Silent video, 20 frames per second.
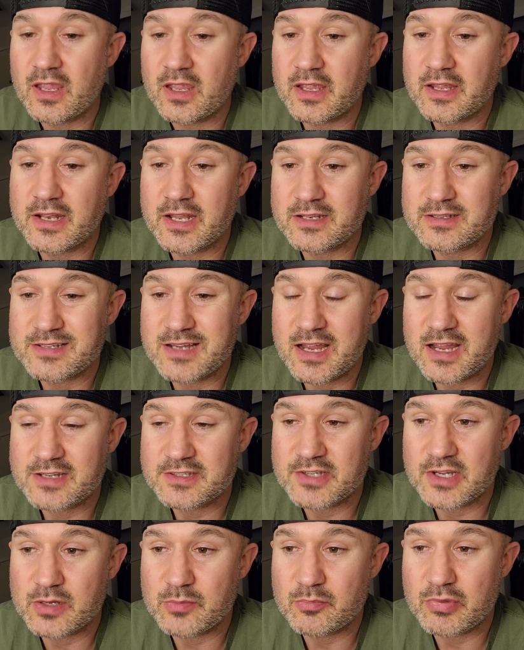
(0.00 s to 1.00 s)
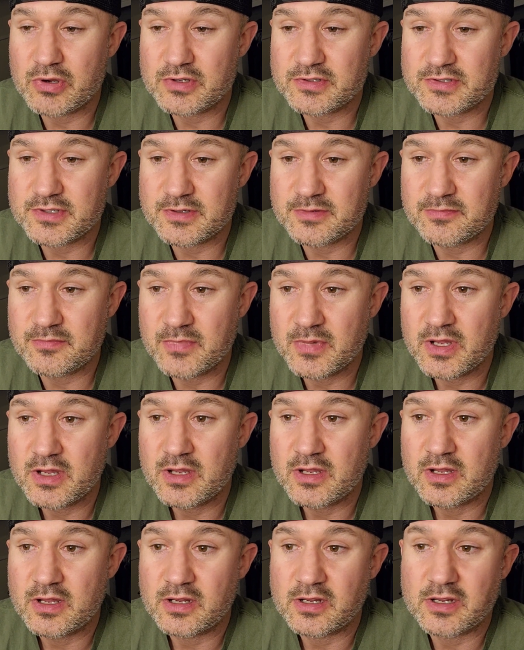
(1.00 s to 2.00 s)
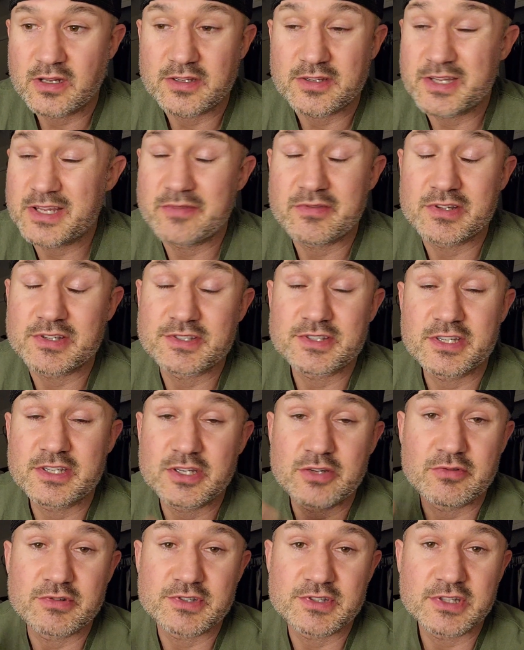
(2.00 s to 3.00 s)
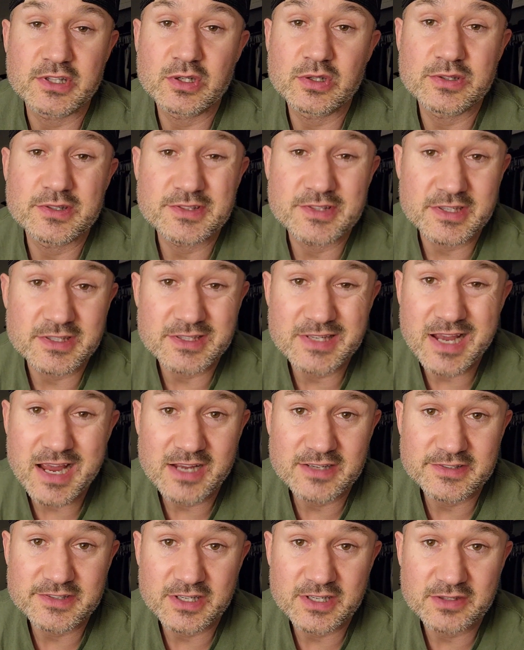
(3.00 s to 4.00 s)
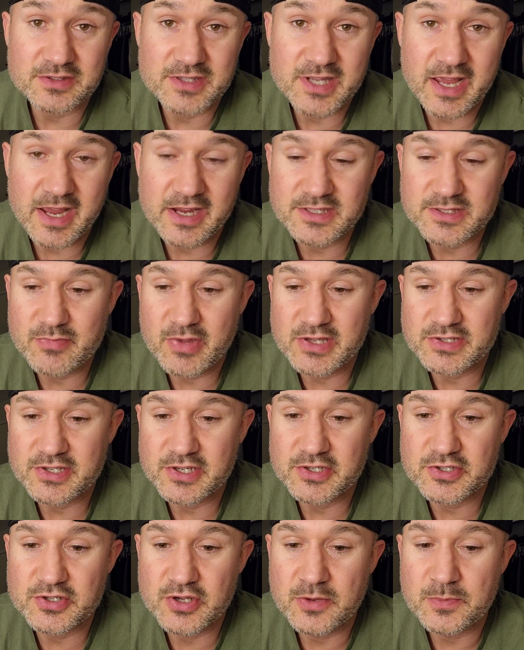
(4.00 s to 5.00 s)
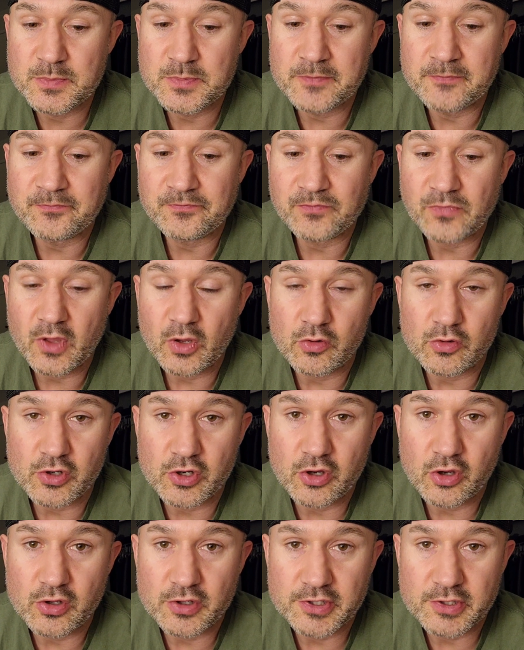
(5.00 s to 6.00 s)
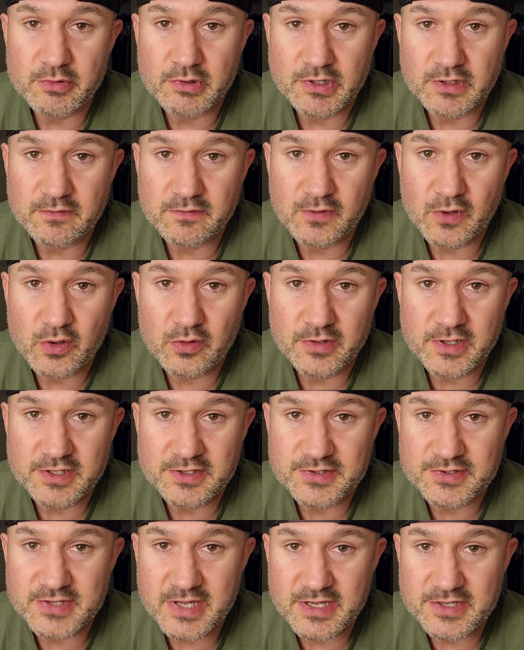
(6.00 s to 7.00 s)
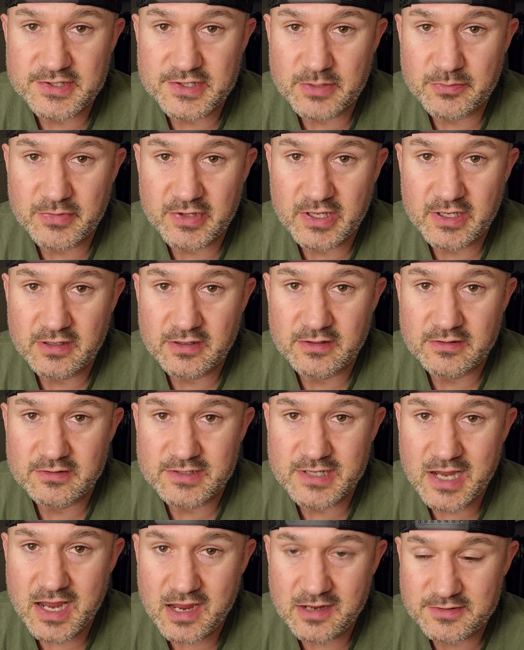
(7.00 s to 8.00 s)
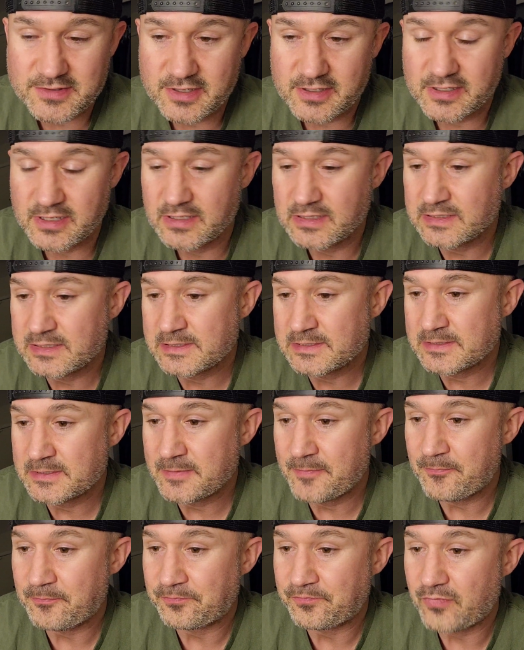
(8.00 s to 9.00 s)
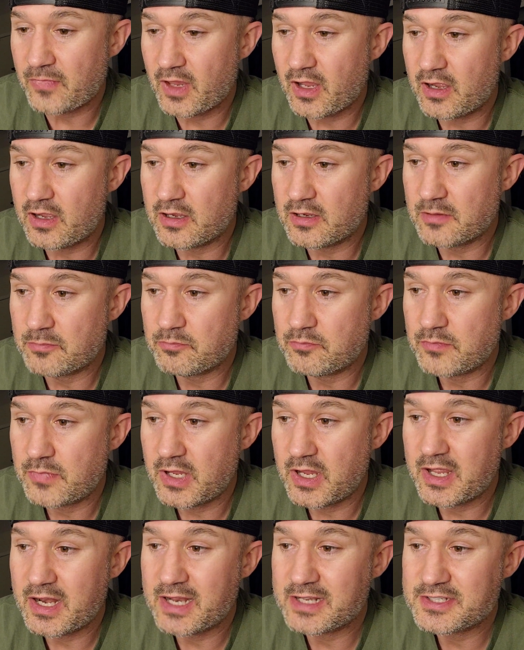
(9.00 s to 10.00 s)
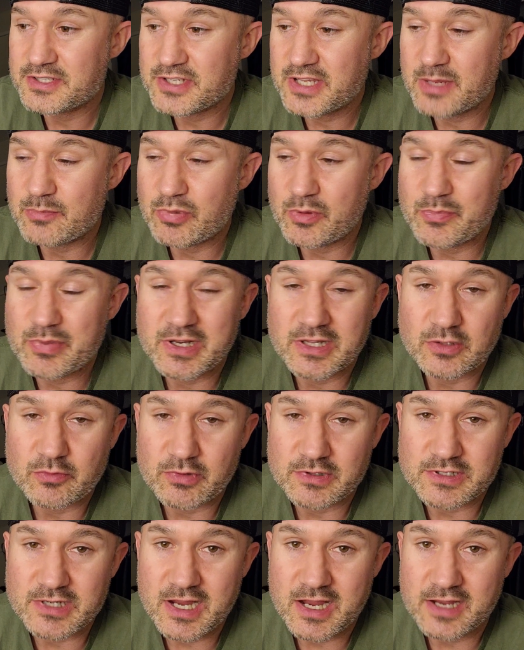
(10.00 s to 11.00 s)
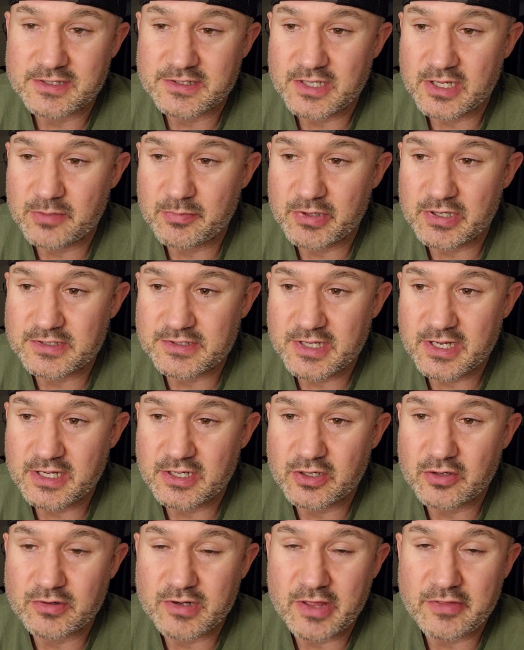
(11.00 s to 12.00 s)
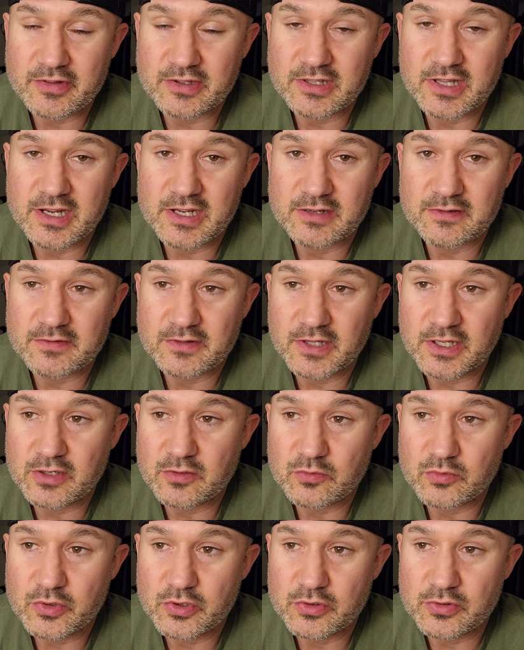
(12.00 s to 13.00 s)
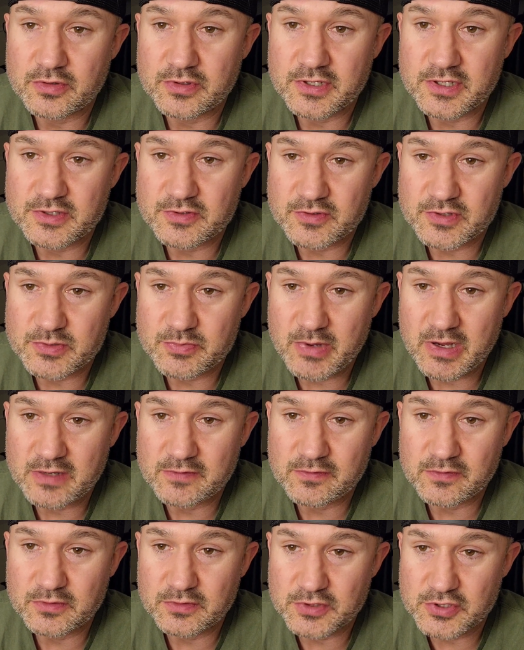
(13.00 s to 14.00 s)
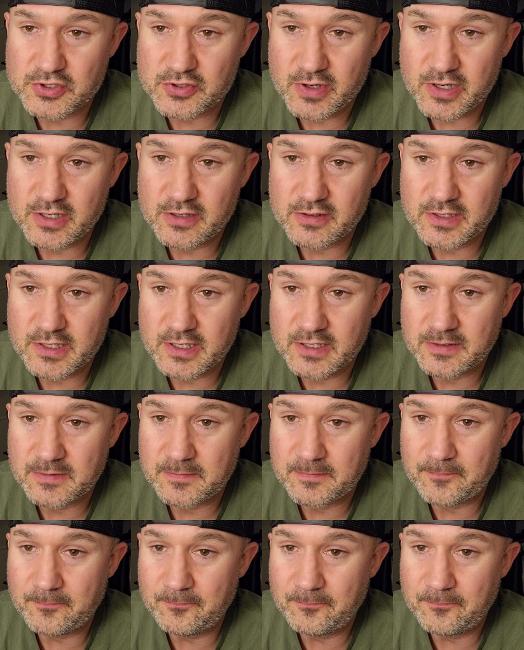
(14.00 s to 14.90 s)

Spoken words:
and a toxic person could even send you as little as a toxic text message or call you on the phone and say something toxic. And I just keep repeating the word toxic because I can go down the line of like rude, disrespectful, triggering,